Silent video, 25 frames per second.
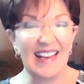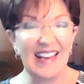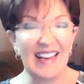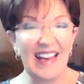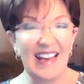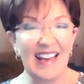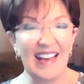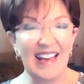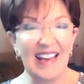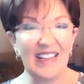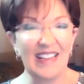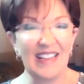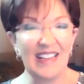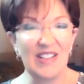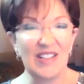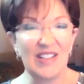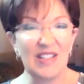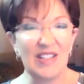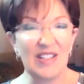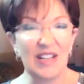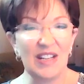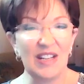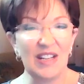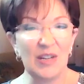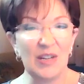And
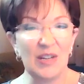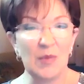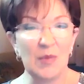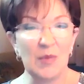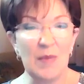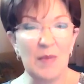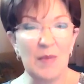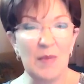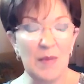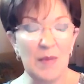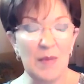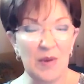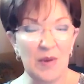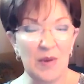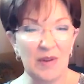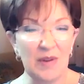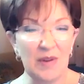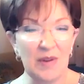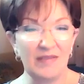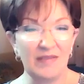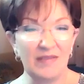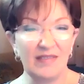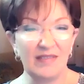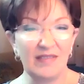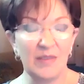
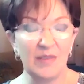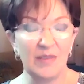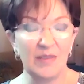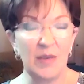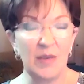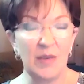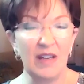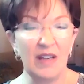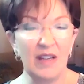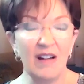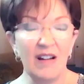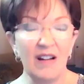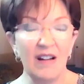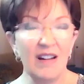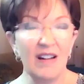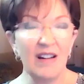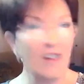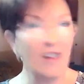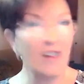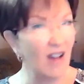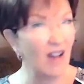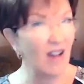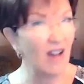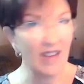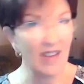remember, we are
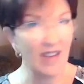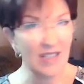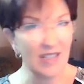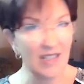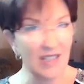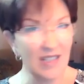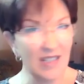not